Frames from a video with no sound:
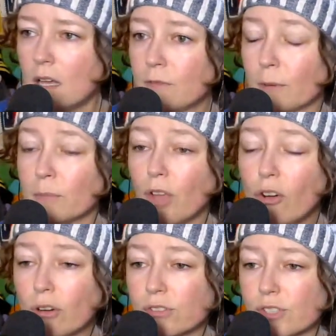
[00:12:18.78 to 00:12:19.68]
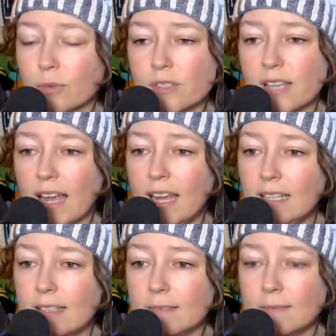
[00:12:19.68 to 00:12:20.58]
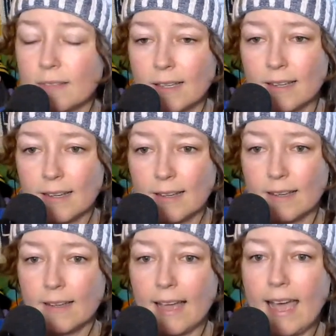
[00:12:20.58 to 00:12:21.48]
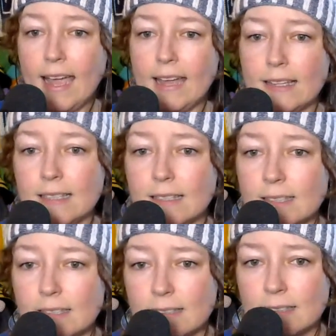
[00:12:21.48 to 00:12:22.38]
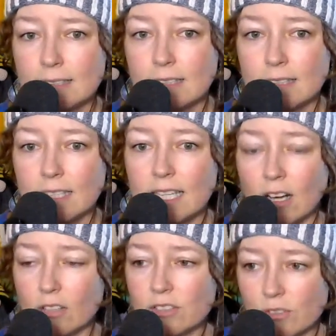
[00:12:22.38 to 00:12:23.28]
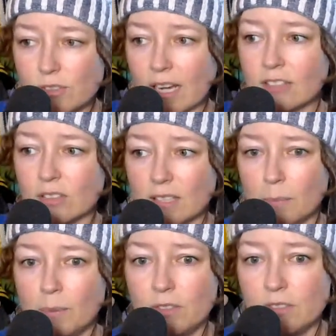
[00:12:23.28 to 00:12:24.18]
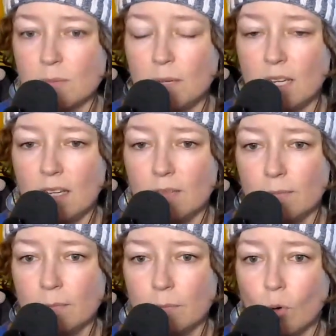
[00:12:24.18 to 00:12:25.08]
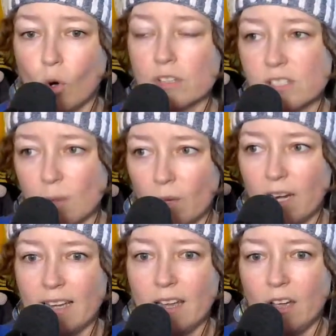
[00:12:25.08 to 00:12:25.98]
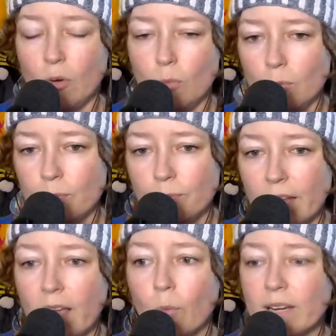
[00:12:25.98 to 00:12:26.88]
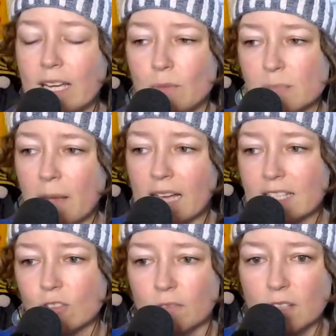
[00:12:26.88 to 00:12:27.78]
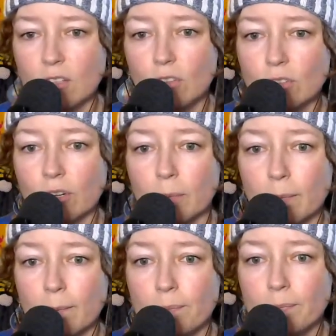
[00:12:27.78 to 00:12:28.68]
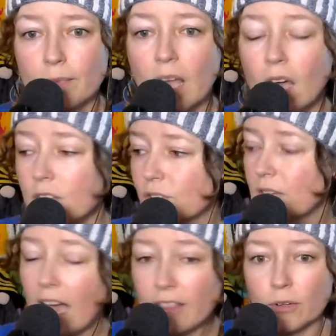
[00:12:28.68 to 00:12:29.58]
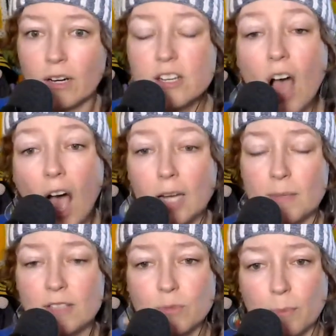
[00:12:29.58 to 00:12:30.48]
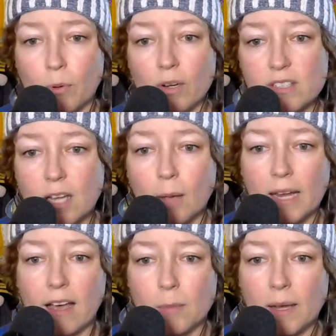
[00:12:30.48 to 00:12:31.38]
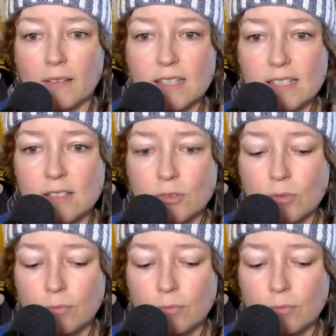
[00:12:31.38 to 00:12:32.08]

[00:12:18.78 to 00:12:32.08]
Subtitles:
from locals who are saying, "Hey, he also sexually abused me or someone I know when he was pastor of the youth group." So now there are anonymous reports coming out about this.